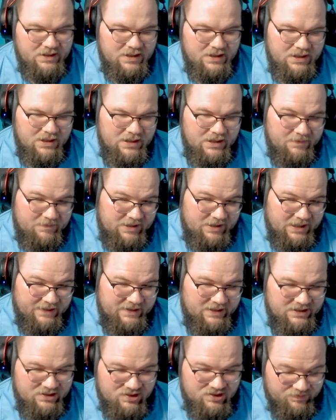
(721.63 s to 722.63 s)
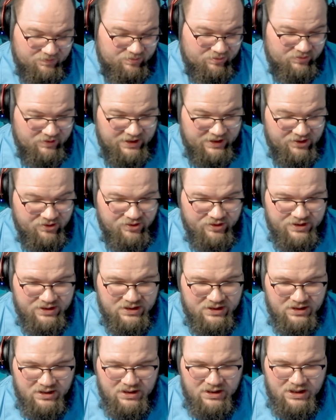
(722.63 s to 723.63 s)
I mean, I think it's just pretty good
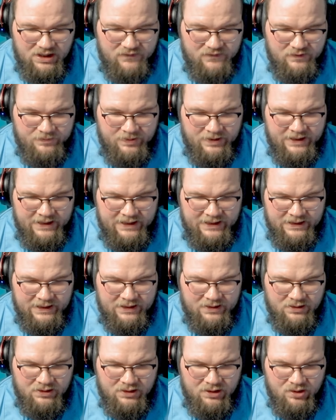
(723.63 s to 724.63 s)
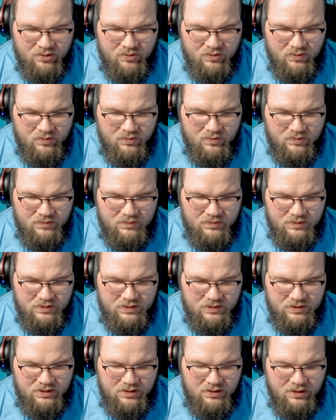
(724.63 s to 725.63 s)
if you're playing like low
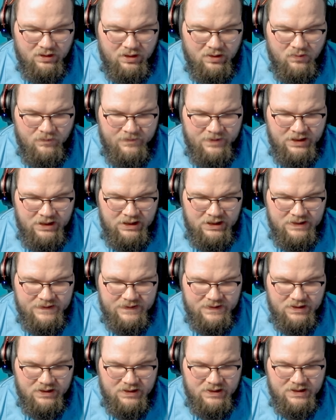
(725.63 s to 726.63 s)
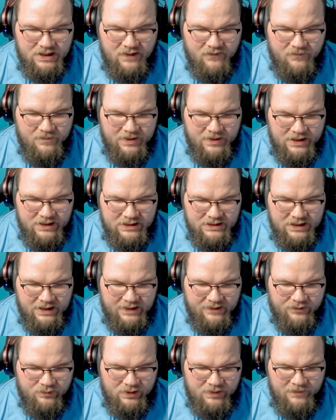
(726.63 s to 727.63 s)
minions and stuff, because like
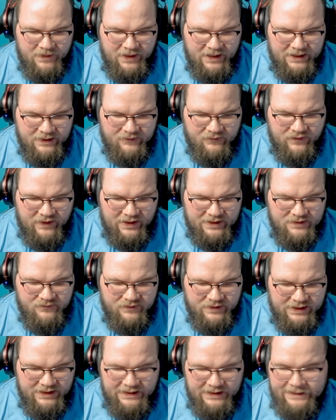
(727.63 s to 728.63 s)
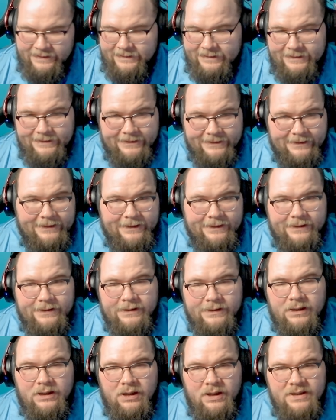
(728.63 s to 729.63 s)
3 mana effectively,
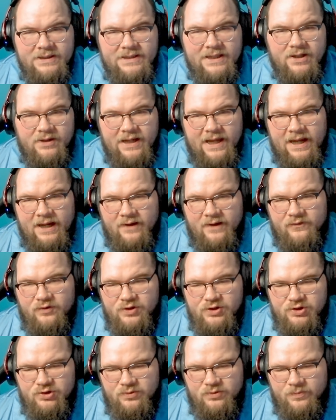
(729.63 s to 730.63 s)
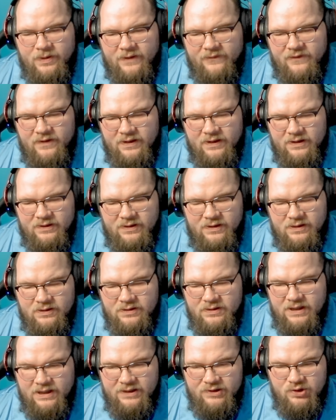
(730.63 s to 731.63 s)
say on average you're buffing,
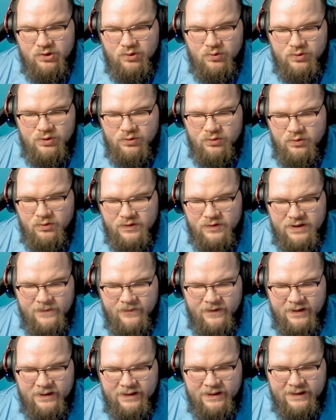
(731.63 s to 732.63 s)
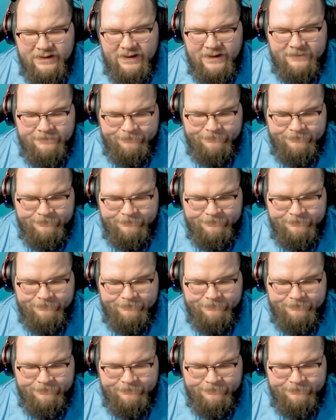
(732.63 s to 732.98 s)
say, a 2/2 or something like that.